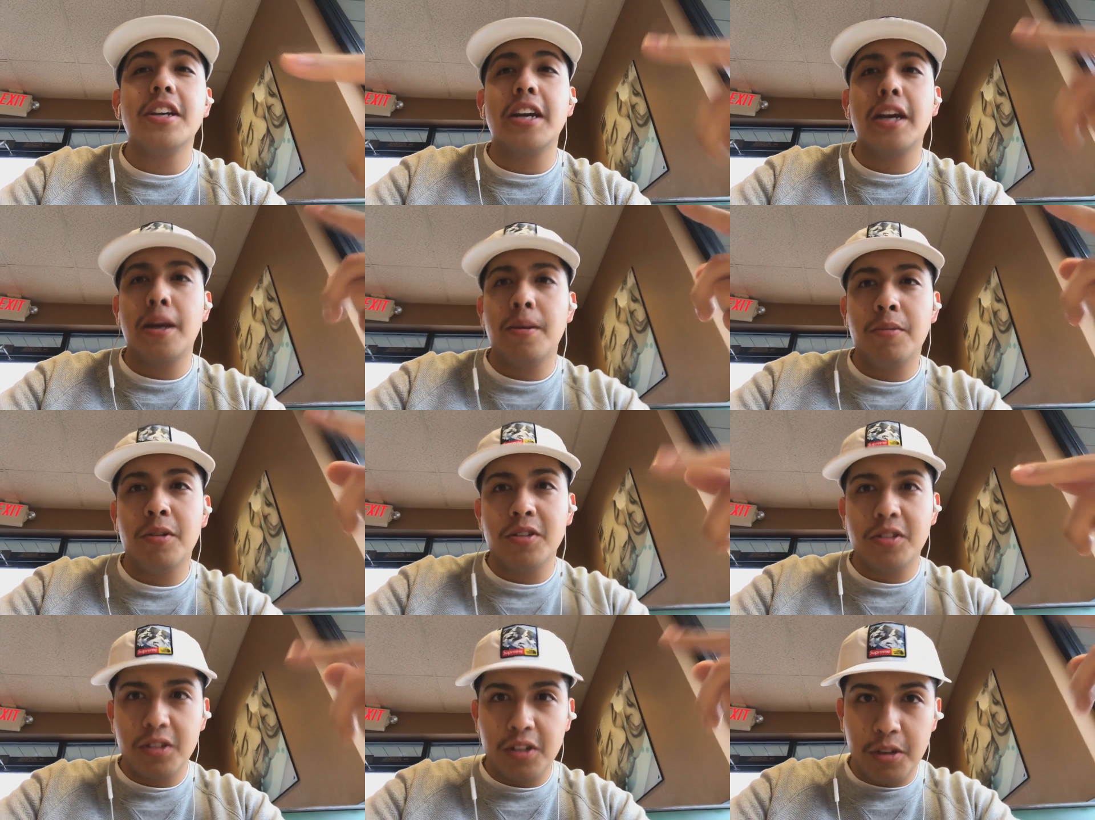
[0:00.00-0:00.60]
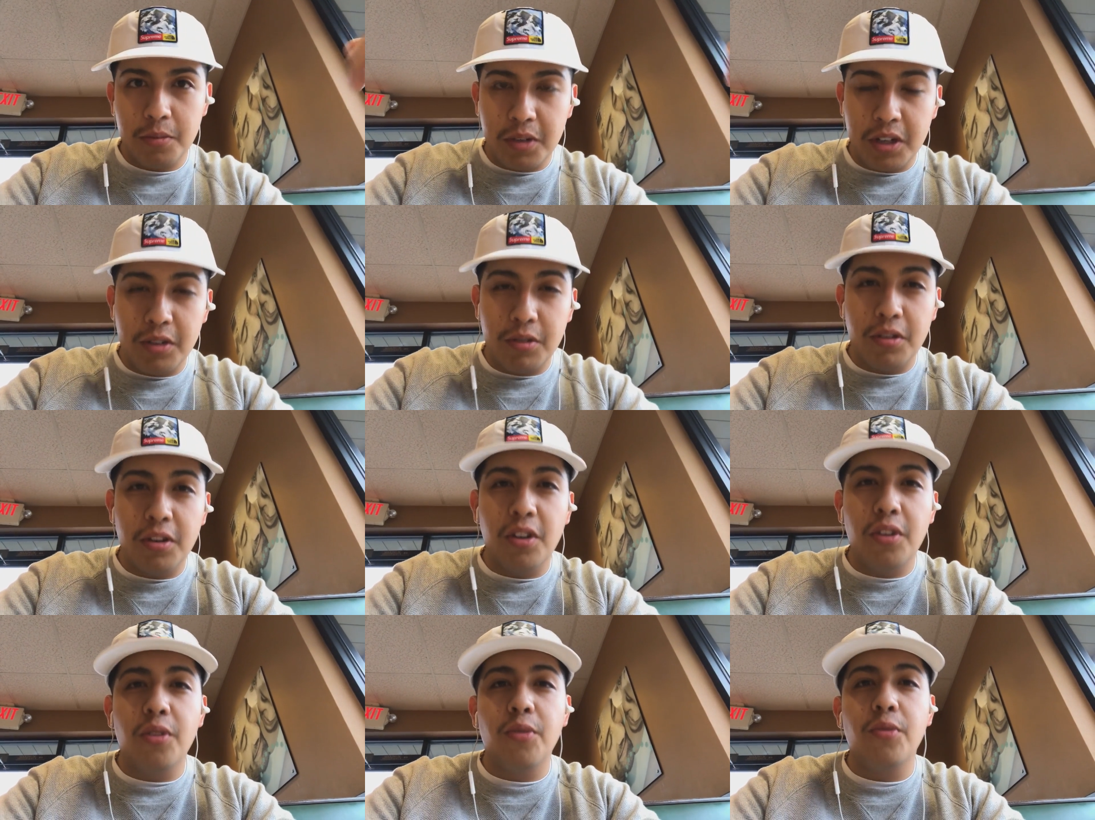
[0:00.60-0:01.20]
I am also going to be
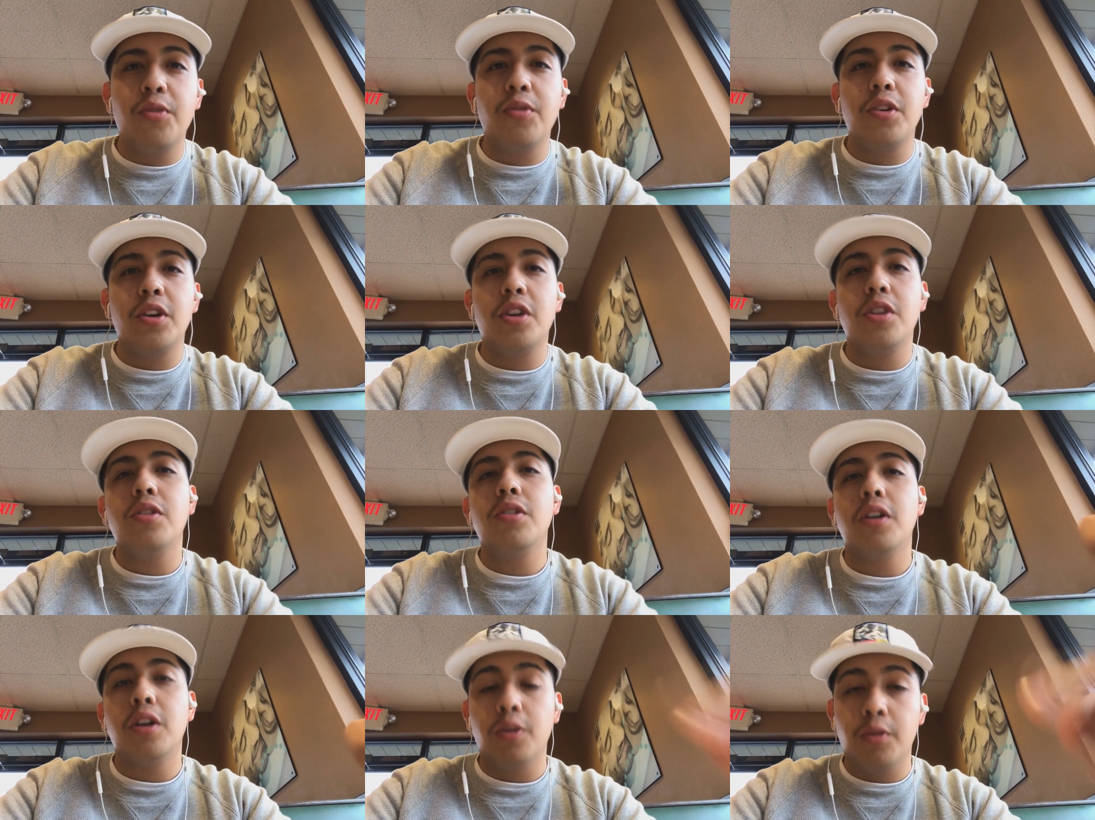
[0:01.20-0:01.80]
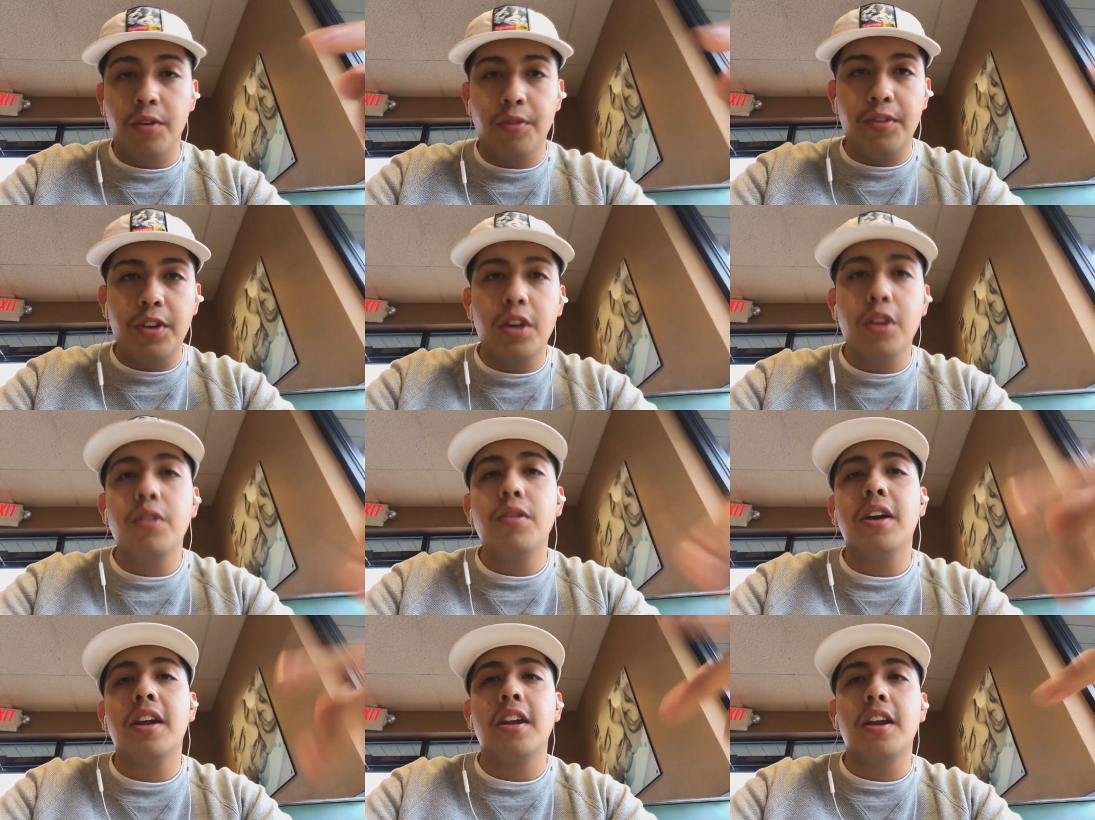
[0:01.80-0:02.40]
doing a review, a
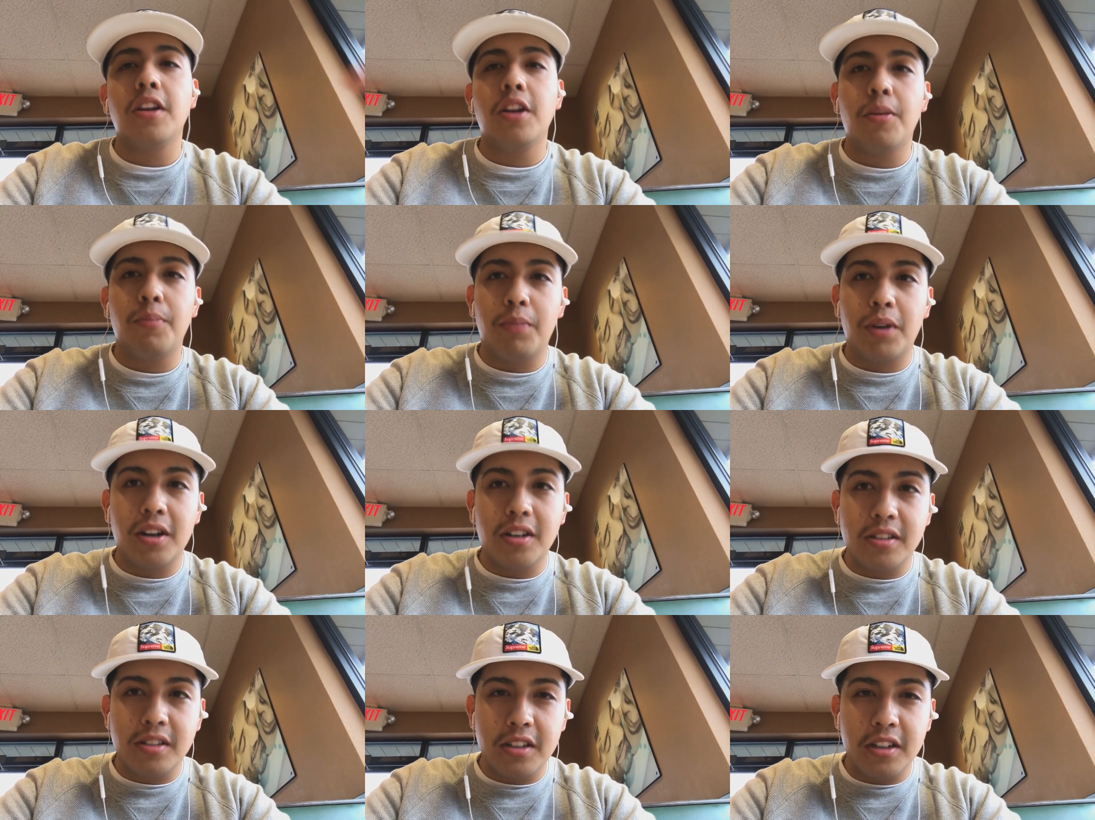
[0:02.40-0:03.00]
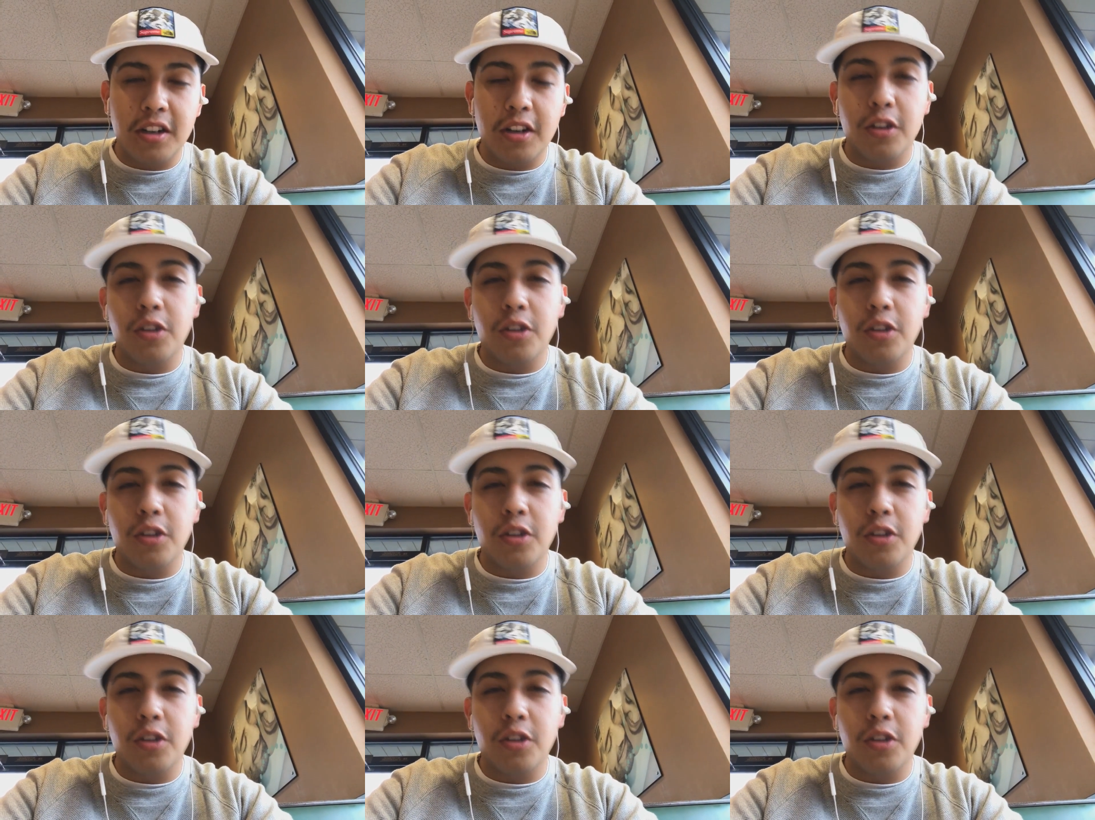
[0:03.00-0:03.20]
review and an unboxing.